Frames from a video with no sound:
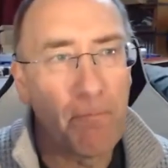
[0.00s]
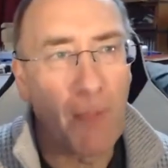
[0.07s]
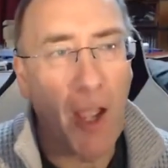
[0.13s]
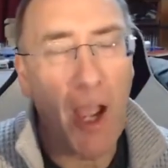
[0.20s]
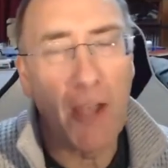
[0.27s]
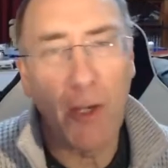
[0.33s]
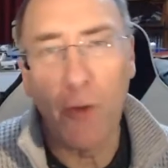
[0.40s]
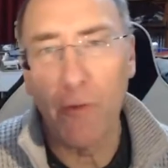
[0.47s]

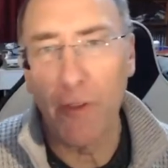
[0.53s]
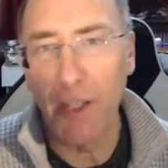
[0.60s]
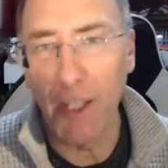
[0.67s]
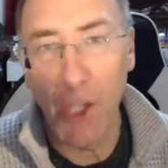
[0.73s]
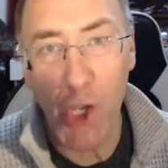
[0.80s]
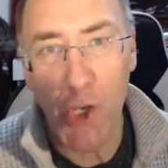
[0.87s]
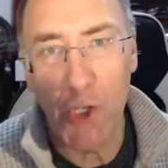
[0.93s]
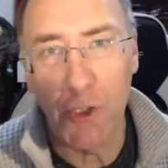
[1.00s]
I don't think
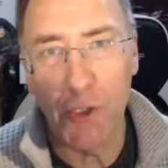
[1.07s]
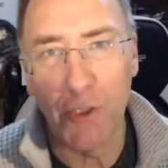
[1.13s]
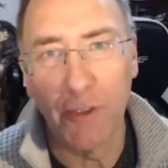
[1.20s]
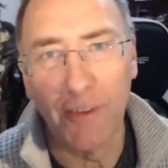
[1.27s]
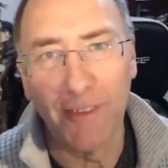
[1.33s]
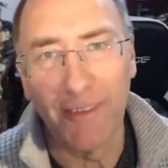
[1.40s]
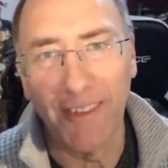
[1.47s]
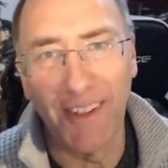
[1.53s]
years.
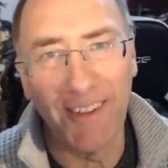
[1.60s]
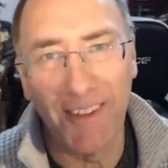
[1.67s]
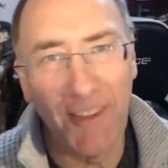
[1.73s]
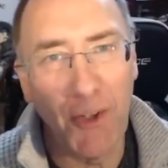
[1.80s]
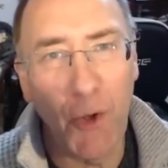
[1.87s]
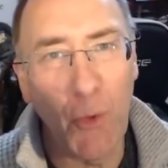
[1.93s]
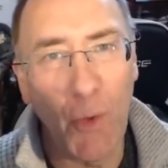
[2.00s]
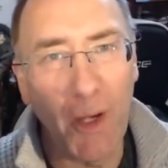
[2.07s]

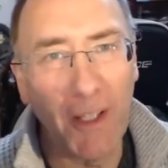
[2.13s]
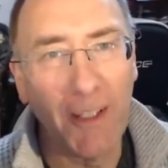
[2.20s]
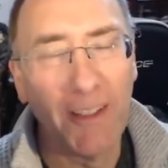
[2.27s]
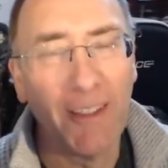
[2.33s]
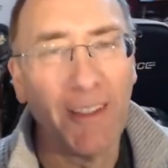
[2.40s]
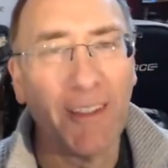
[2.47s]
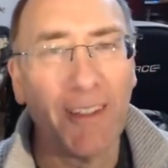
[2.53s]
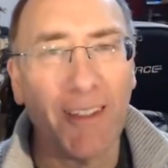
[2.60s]
No way.
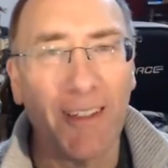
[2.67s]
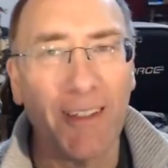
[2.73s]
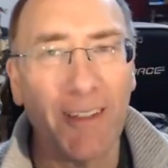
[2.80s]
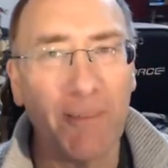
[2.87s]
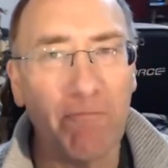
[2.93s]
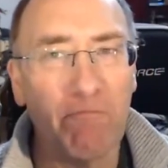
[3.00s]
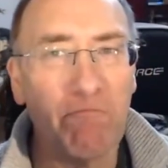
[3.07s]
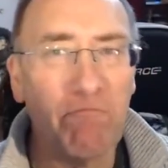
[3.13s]

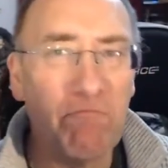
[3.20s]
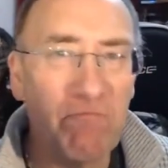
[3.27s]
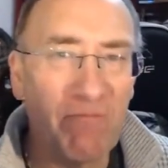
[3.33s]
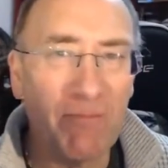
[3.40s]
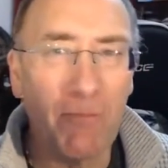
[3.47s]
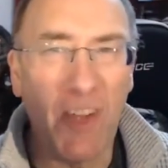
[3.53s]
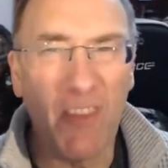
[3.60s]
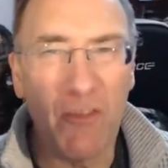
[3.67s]

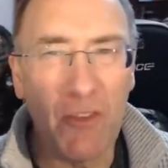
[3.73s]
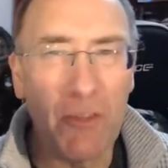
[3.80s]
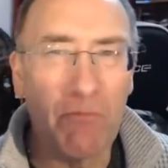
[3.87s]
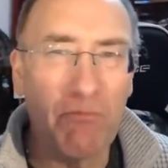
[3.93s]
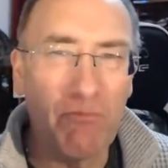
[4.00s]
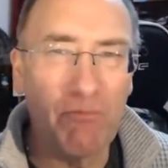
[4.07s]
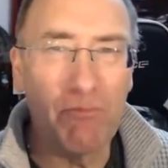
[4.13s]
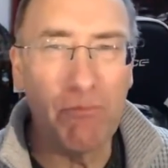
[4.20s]
Months
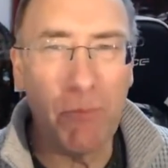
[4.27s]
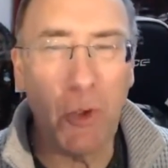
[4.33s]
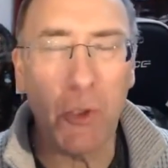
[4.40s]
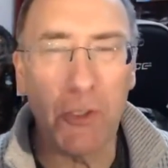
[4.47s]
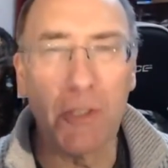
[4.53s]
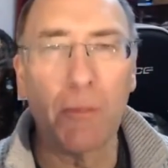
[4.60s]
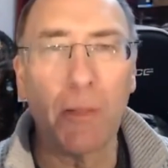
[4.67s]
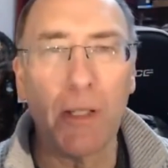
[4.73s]

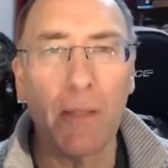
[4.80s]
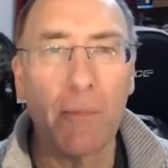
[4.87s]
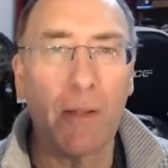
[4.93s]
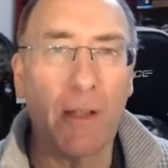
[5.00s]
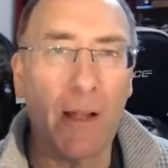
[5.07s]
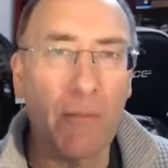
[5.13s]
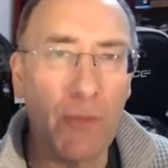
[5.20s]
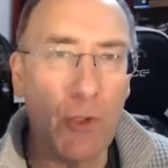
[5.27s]
possibly,
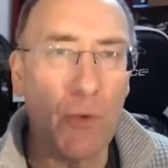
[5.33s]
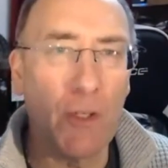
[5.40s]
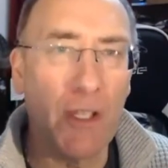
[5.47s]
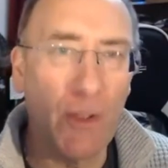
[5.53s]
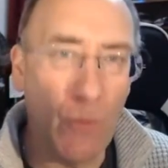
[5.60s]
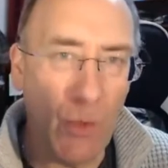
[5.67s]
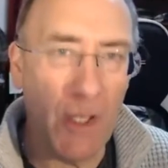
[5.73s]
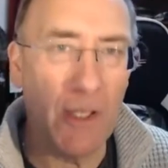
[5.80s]
but I'm
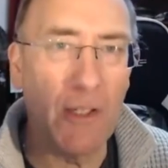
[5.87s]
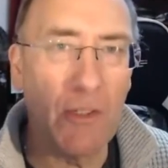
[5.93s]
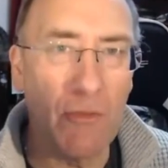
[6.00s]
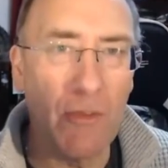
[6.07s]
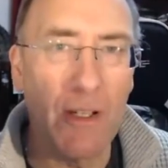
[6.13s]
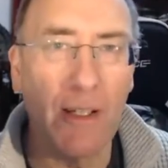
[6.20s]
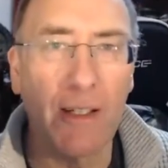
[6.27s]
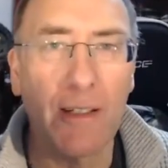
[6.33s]
talking weeks
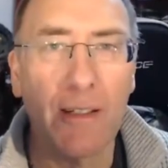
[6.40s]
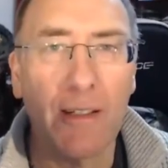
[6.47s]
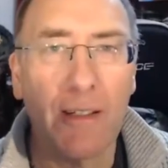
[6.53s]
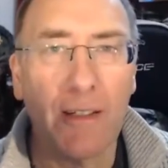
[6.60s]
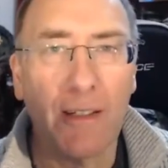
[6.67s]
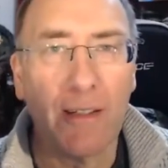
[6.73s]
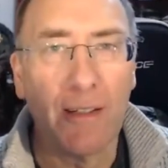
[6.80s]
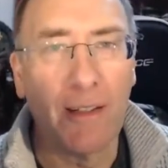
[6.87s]
really.
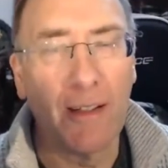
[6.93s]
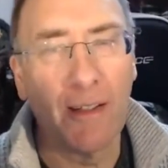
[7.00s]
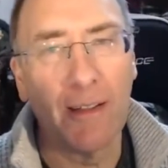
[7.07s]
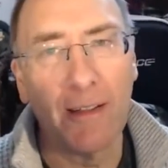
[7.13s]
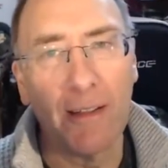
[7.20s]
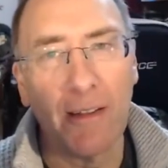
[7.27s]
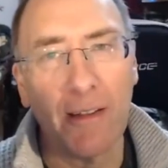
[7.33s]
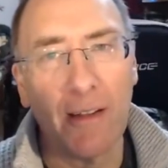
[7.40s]

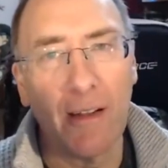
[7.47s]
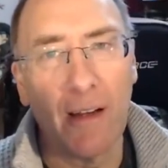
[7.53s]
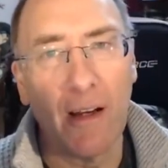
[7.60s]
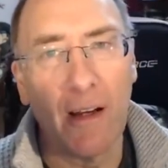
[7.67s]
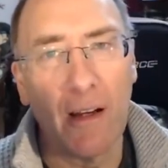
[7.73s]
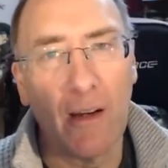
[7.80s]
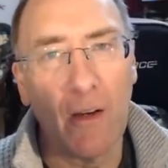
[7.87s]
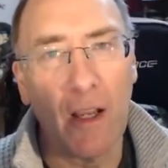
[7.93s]
And
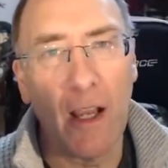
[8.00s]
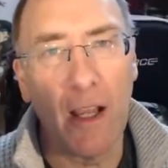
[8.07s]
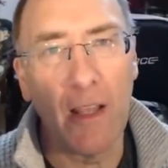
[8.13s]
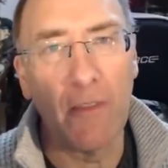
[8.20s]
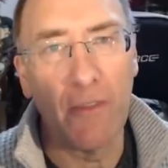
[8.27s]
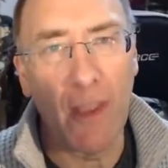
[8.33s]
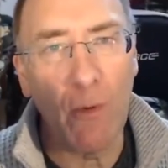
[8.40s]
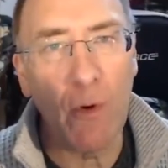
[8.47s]

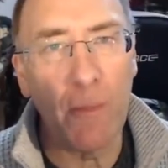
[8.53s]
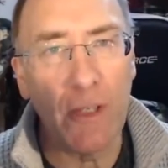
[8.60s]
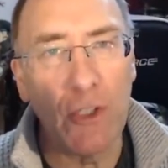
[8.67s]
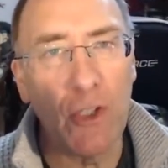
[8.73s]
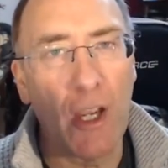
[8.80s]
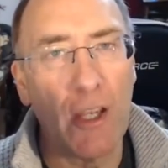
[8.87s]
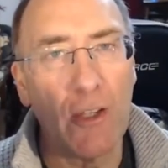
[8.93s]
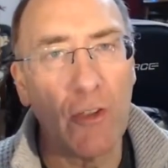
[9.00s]
there will be
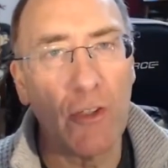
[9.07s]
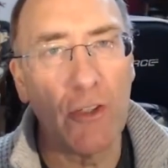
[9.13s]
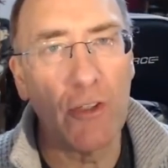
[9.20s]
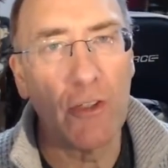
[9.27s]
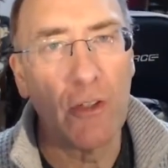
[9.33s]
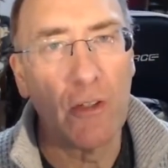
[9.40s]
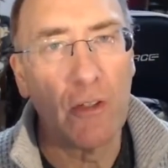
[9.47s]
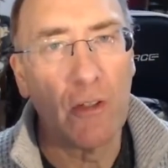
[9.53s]

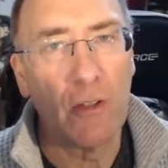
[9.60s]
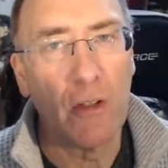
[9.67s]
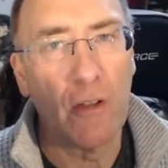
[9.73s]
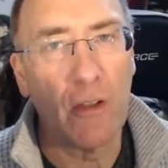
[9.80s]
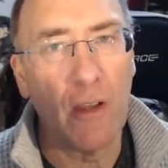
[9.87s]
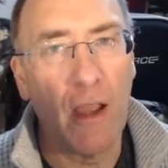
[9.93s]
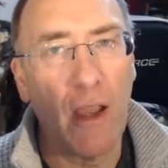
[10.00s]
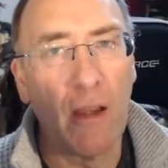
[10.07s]
changes
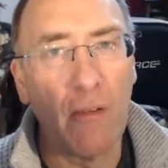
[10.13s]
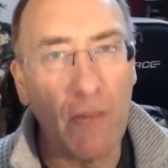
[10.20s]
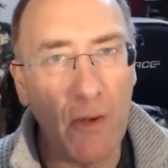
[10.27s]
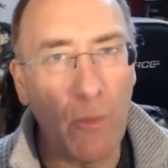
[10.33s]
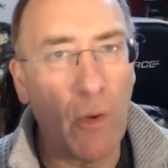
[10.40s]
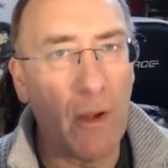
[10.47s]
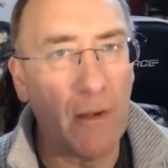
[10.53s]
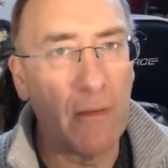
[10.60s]
that
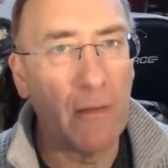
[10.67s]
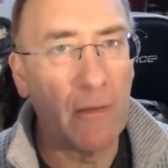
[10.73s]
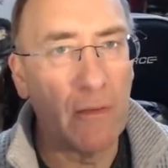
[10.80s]
everyone